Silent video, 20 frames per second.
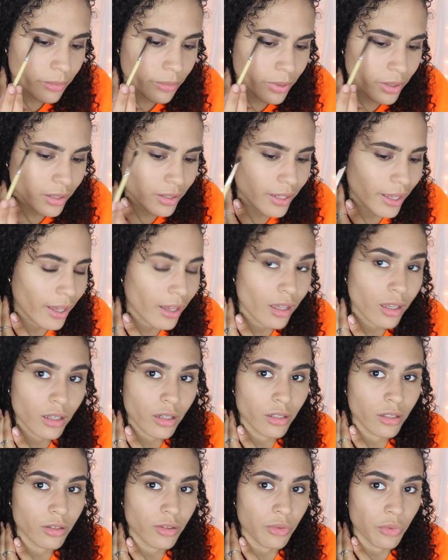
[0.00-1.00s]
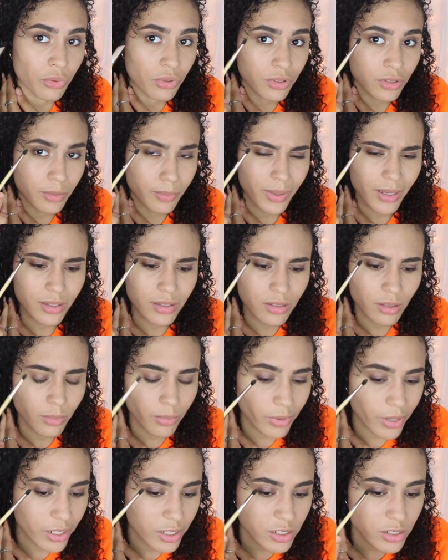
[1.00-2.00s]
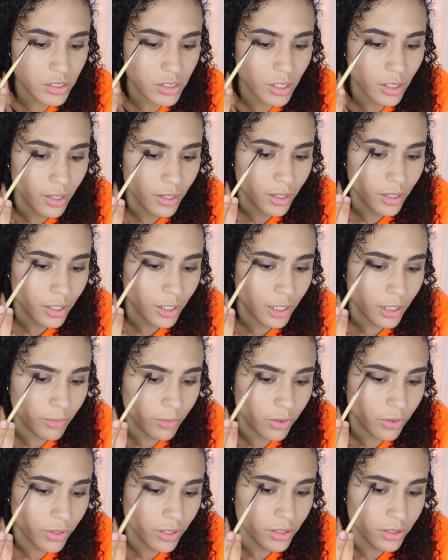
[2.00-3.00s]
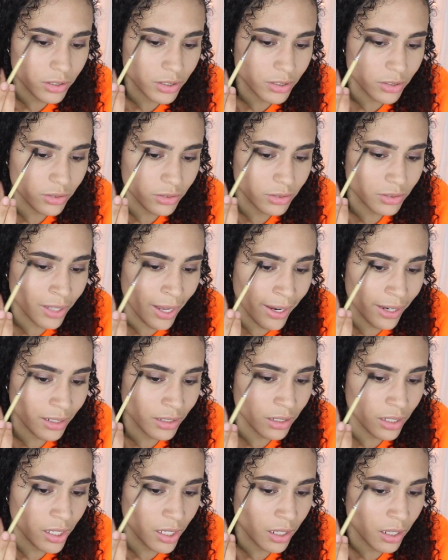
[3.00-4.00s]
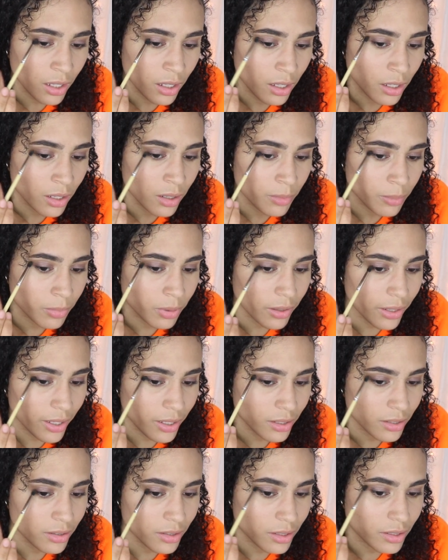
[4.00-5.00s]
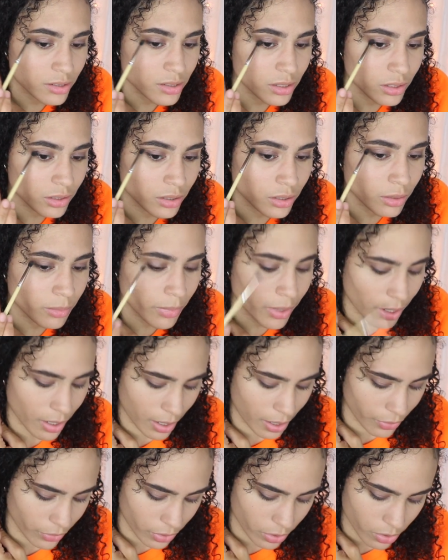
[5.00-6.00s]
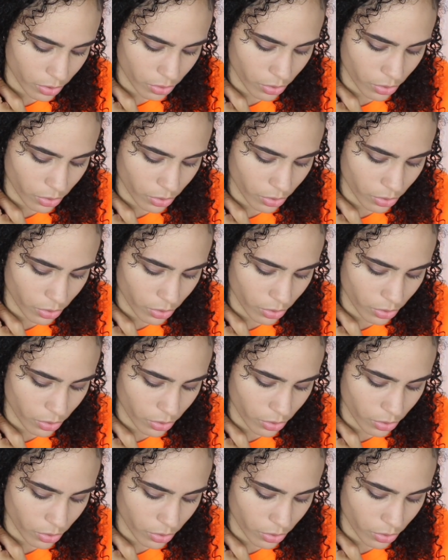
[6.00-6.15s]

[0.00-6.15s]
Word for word: but like a looser pencil brush, and I'm going to lightly place it on my outer